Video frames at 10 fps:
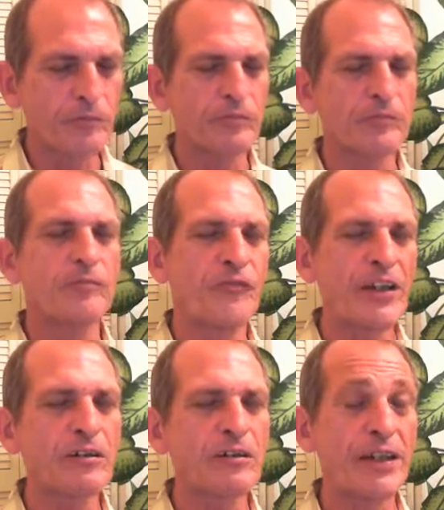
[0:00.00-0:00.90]

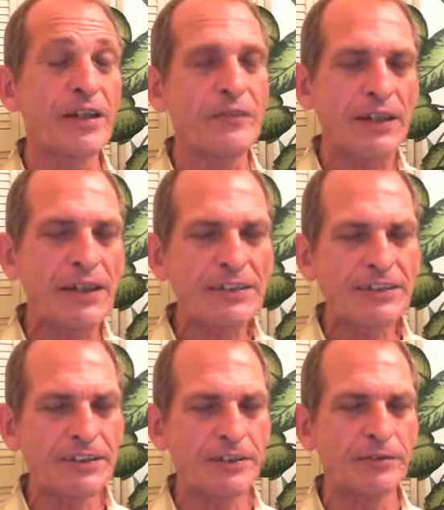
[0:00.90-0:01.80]
feel, and even
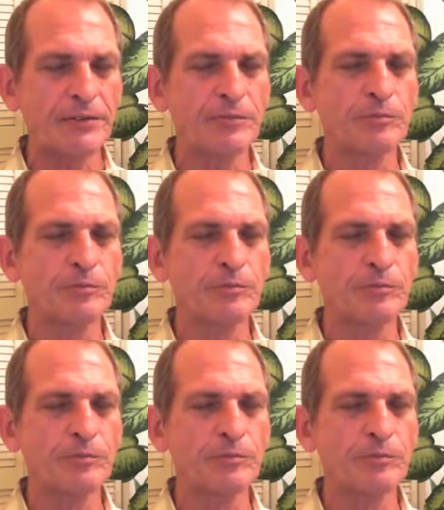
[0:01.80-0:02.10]
listen